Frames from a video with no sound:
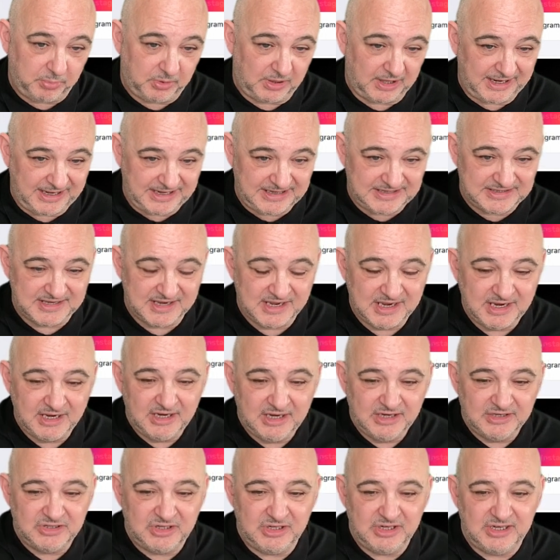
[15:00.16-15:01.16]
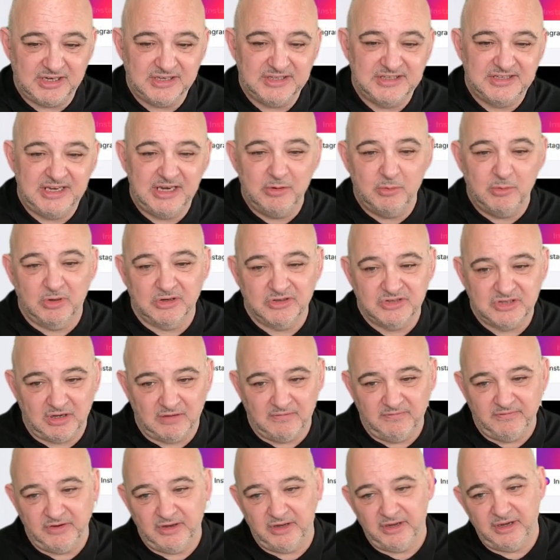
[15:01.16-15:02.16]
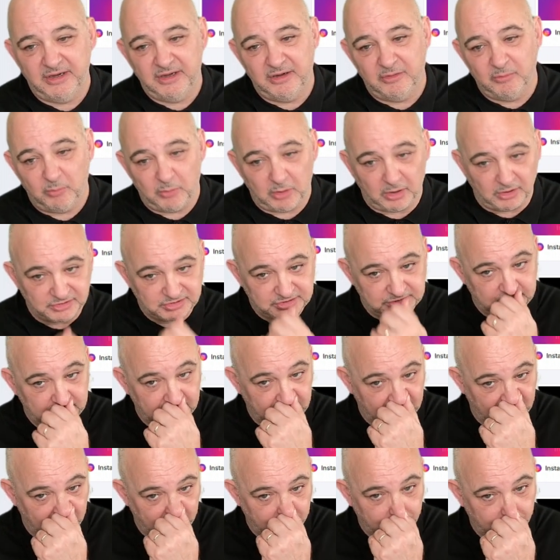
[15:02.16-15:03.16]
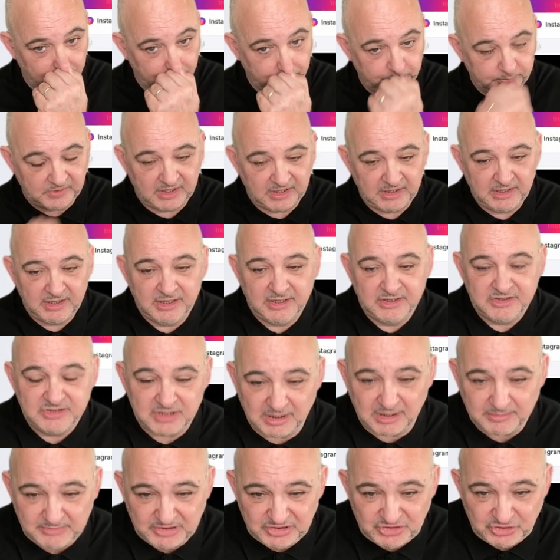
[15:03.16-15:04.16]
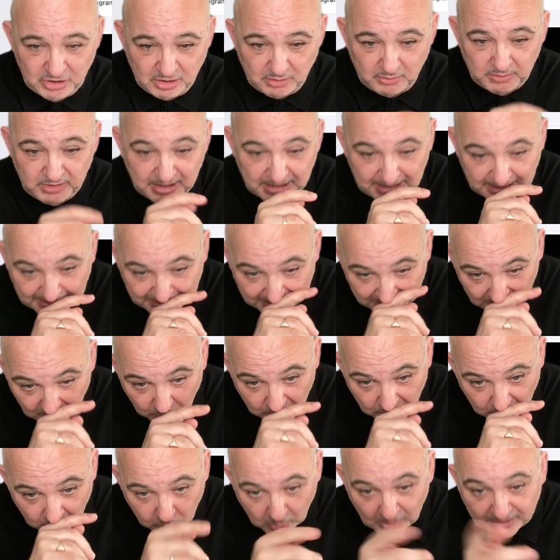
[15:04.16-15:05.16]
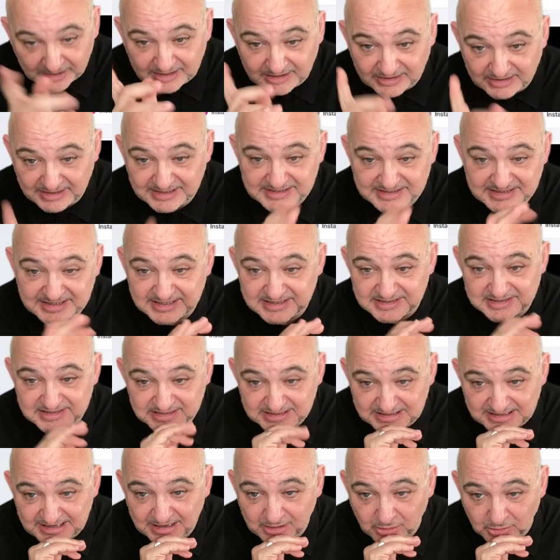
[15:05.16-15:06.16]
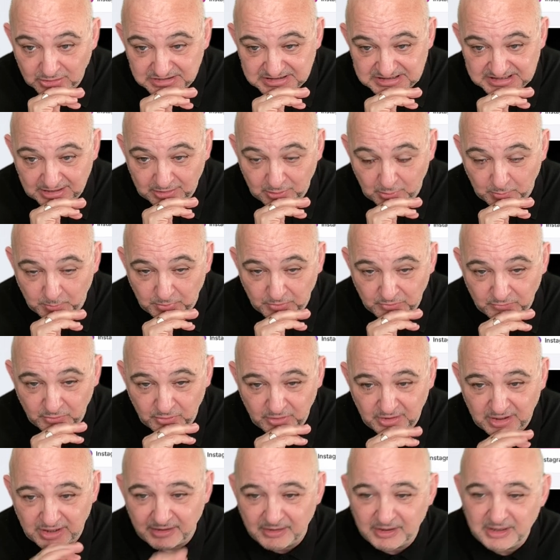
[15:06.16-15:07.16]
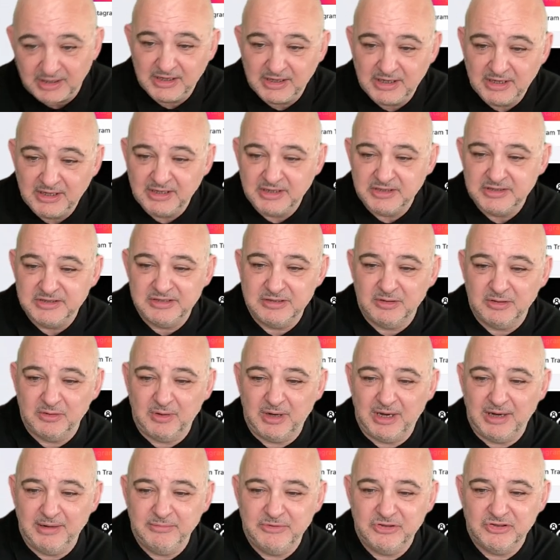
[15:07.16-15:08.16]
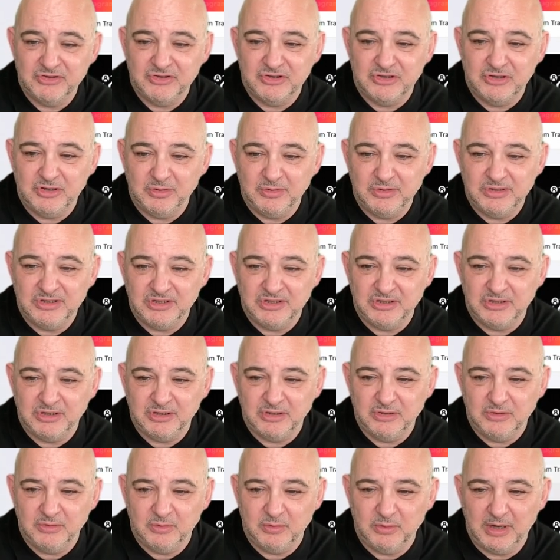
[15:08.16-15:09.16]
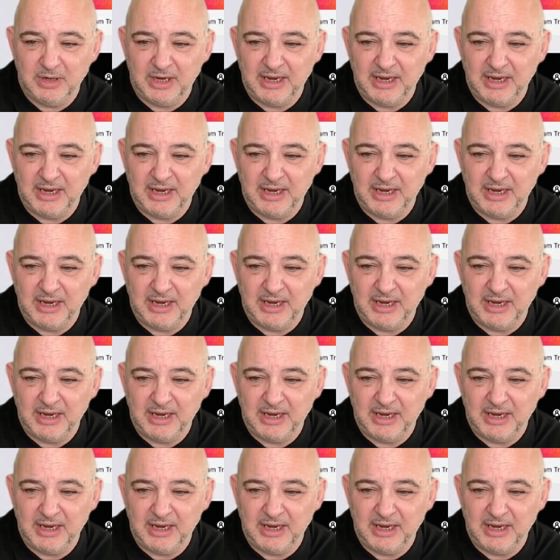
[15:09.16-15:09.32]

place so you can see what's converting and what's not. So let me show you how quick this is to get set up and running. So I'm just going to do